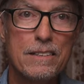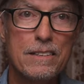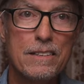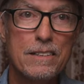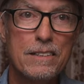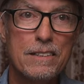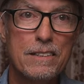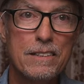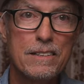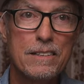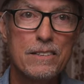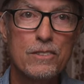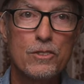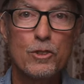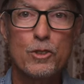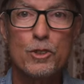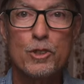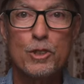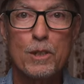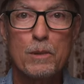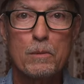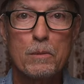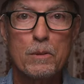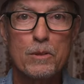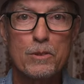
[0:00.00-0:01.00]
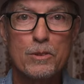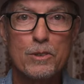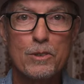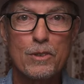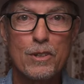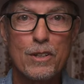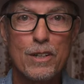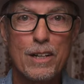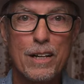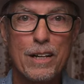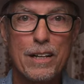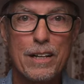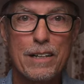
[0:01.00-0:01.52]
It's in trouble.
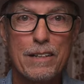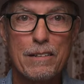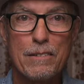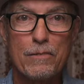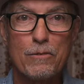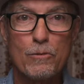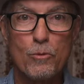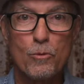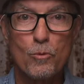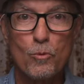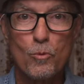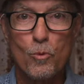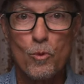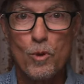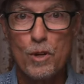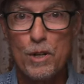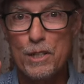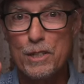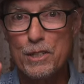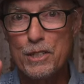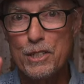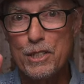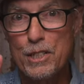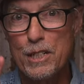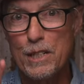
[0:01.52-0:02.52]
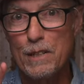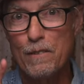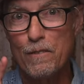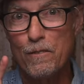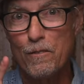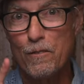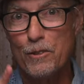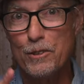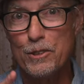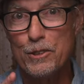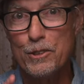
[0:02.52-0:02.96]
So one tip for